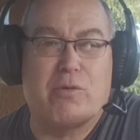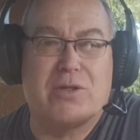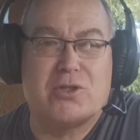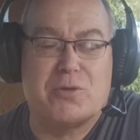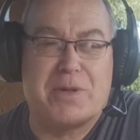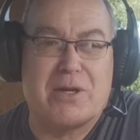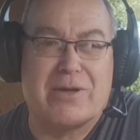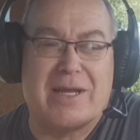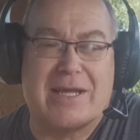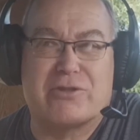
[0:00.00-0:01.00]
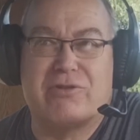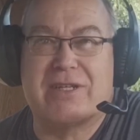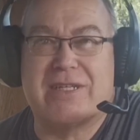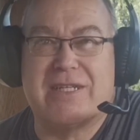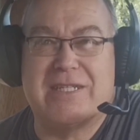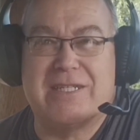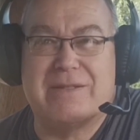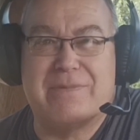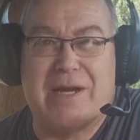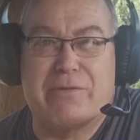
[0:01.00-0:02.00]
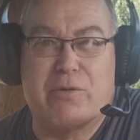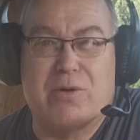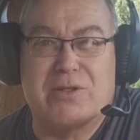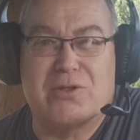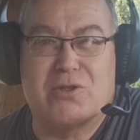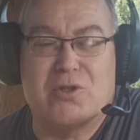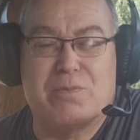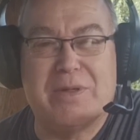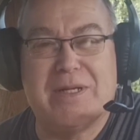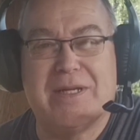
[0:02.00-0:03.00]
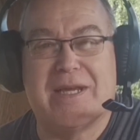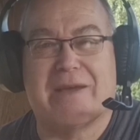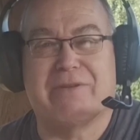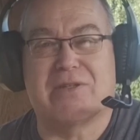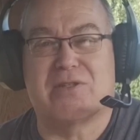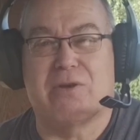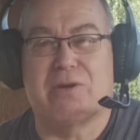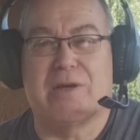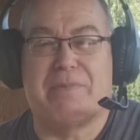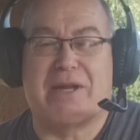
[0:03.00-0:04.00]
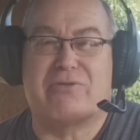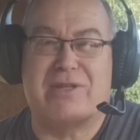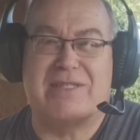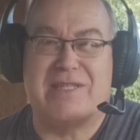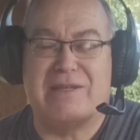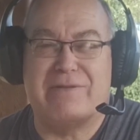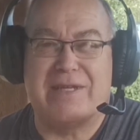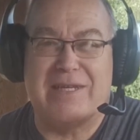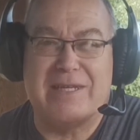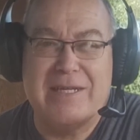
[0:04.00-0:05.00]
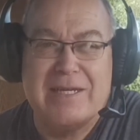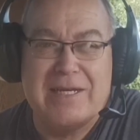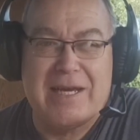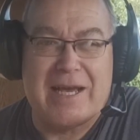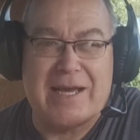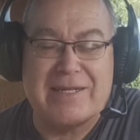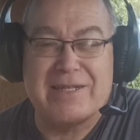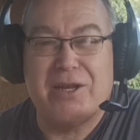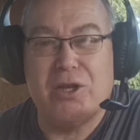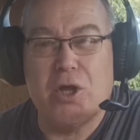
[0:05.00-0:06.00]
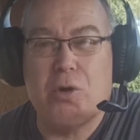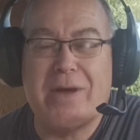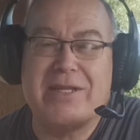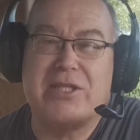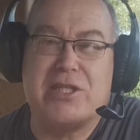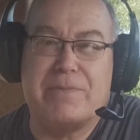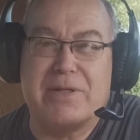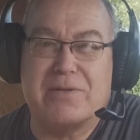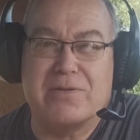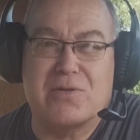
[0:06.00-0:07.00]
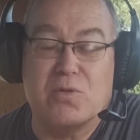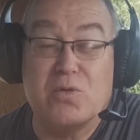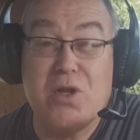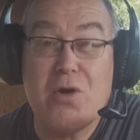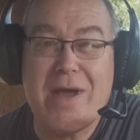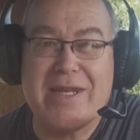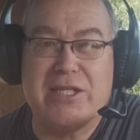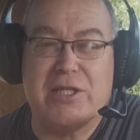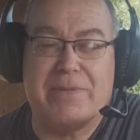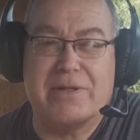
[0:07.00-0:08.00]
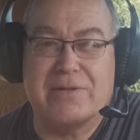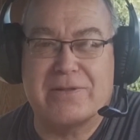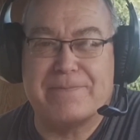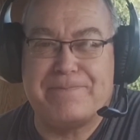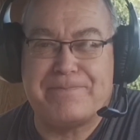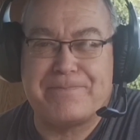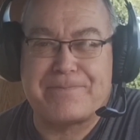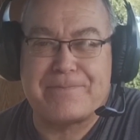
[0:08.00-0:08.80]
everyone should be going electric, everyone should be having solar, batteries, EV, and low energy bills, or no energy bills,